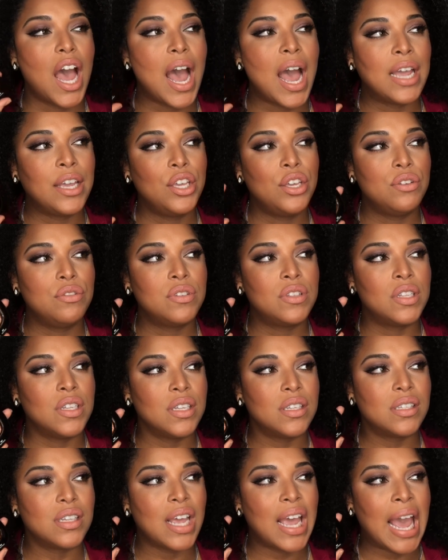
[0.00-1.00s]
I used
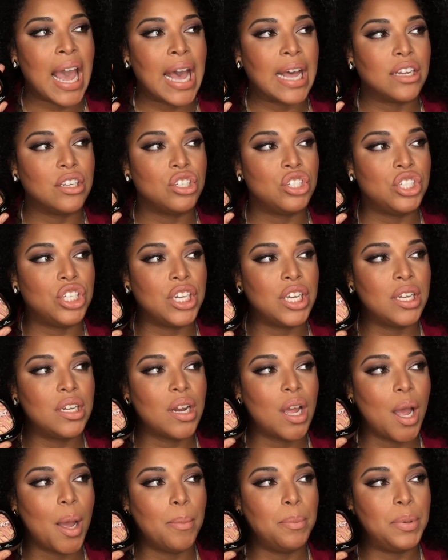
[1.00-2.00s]
this at
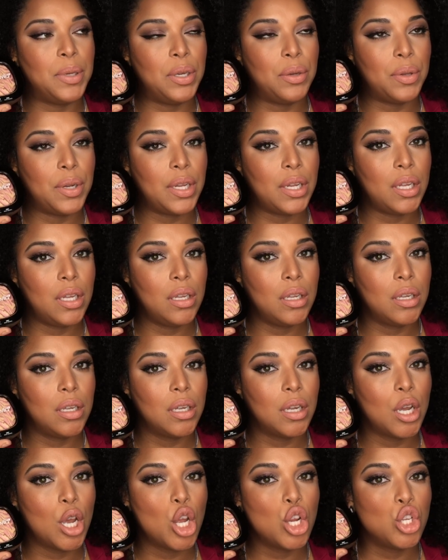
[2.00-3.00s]
Gen Beauty
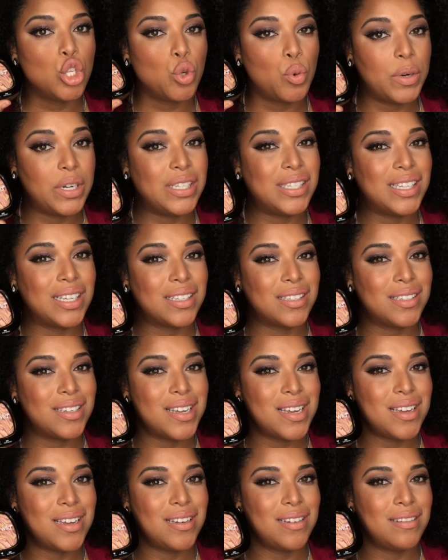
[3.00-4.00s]

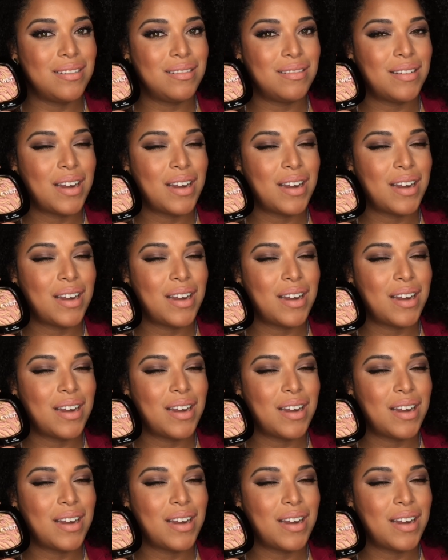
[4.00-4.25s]
2016,